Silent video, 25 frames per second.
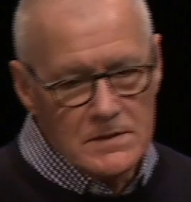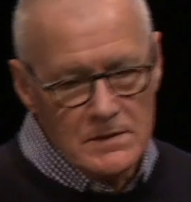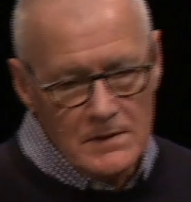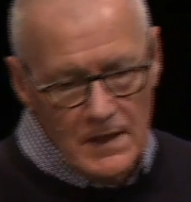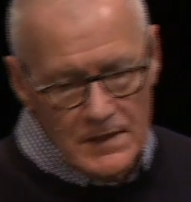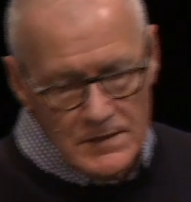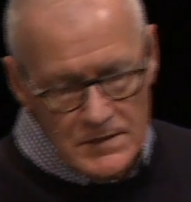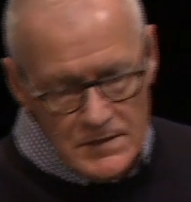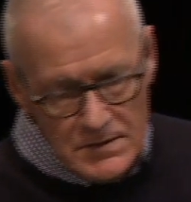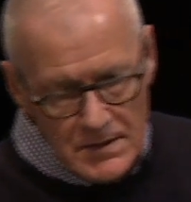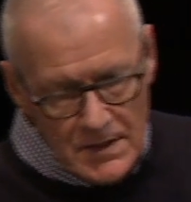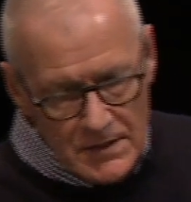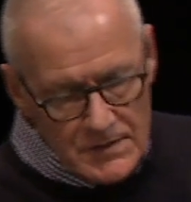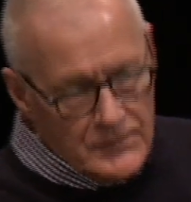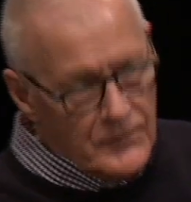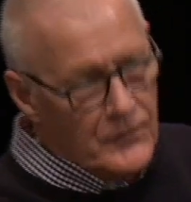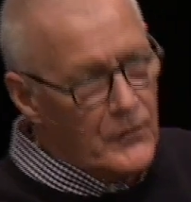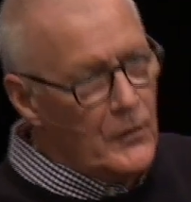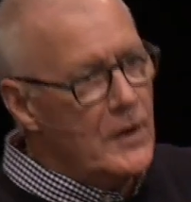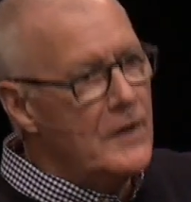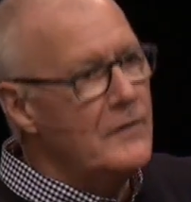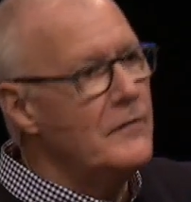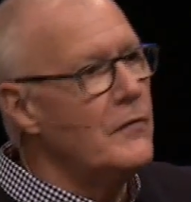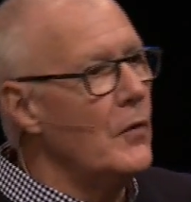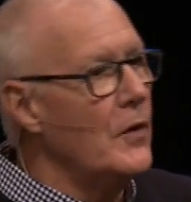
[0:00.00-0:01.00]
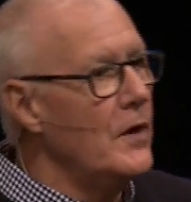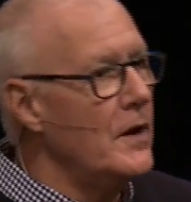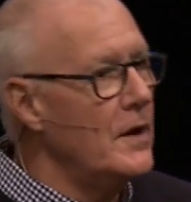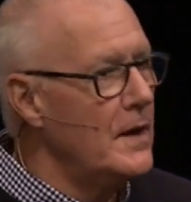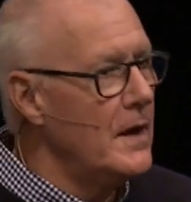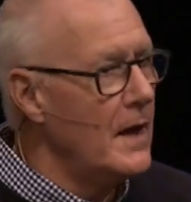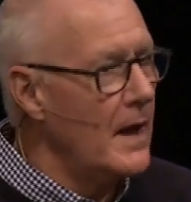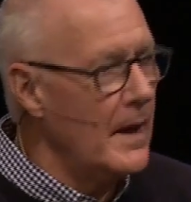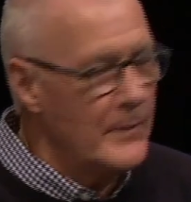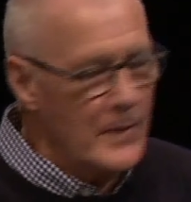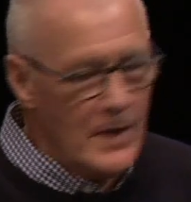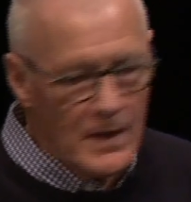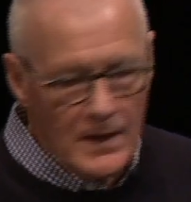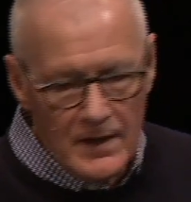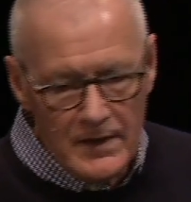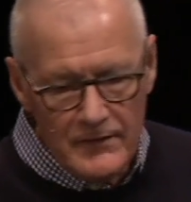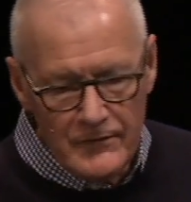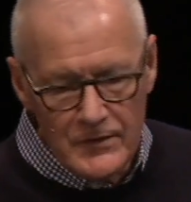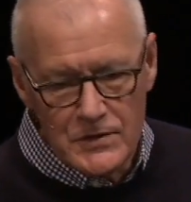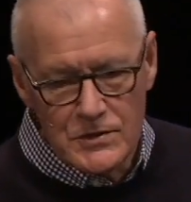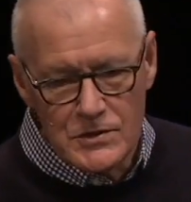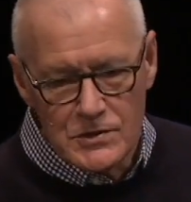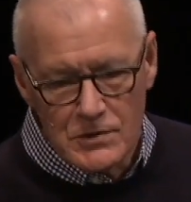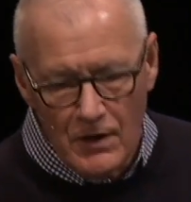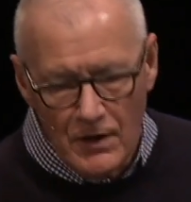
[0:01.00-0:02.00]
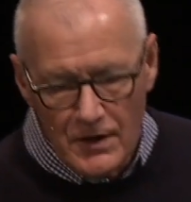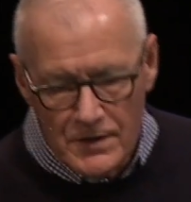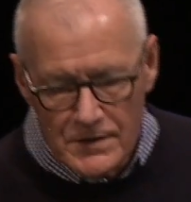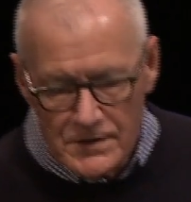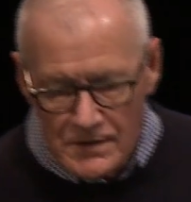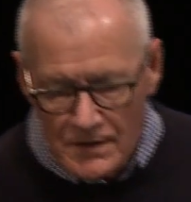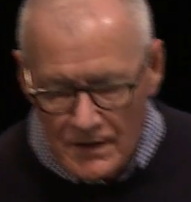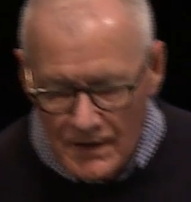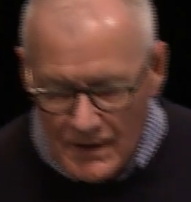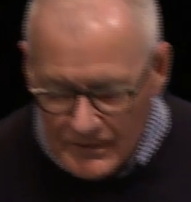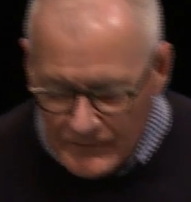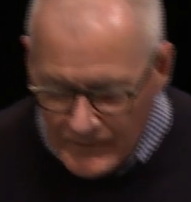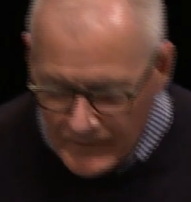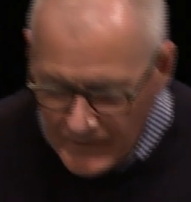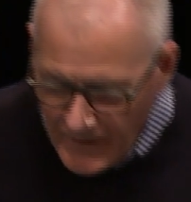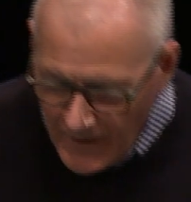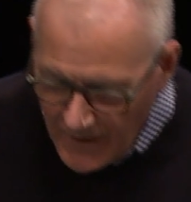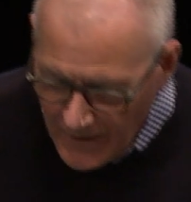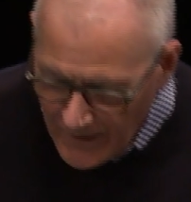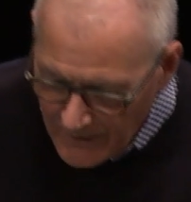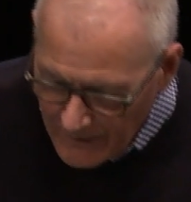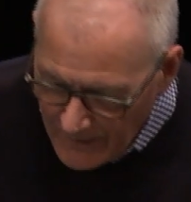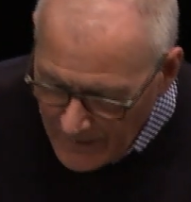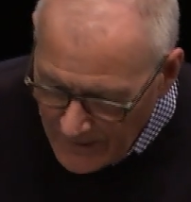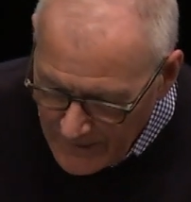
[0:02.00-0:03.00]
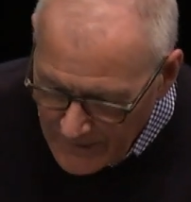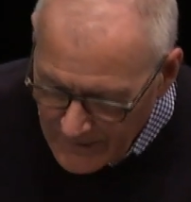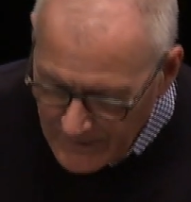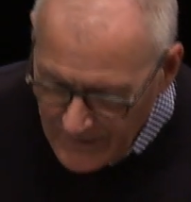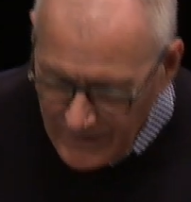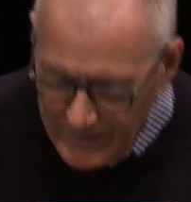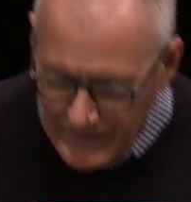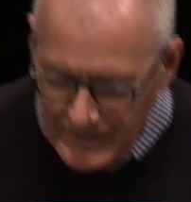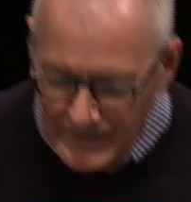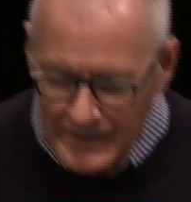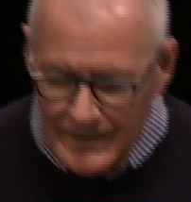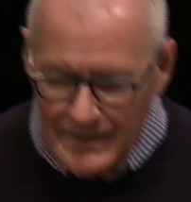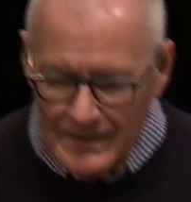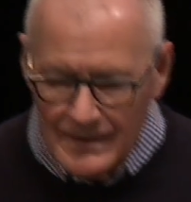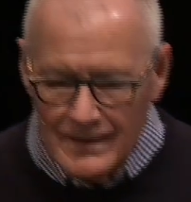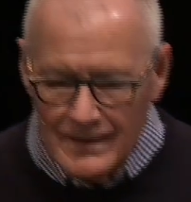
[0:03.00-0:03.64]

So that's just free for you today. I'm not going to even charge you for that, all right? Okay?